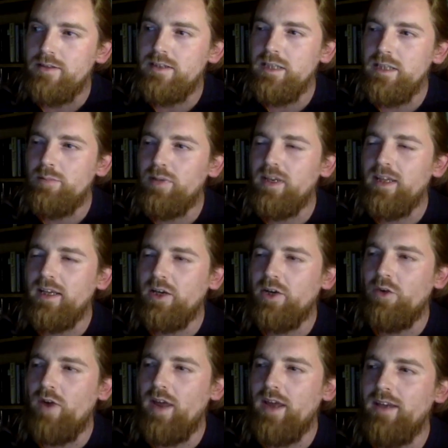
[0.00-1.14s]
deeply
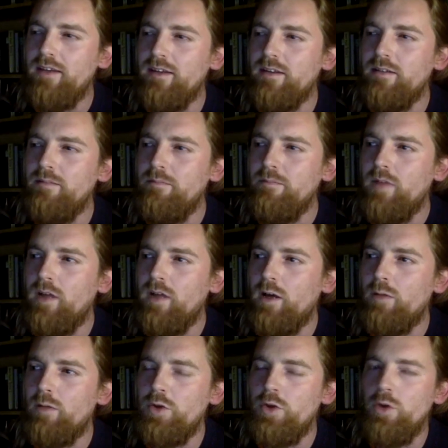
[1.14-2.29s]
ingrained um,
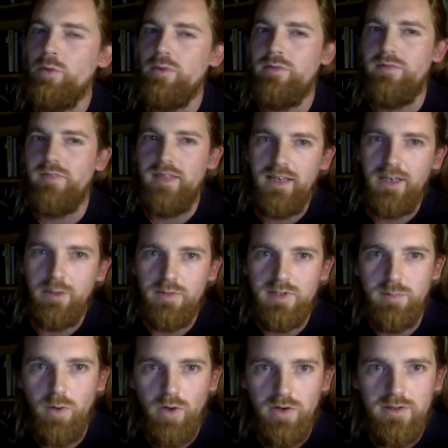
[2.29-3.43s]
human feeling
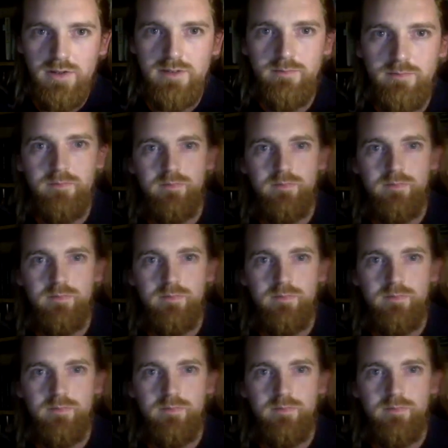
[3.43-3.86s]
response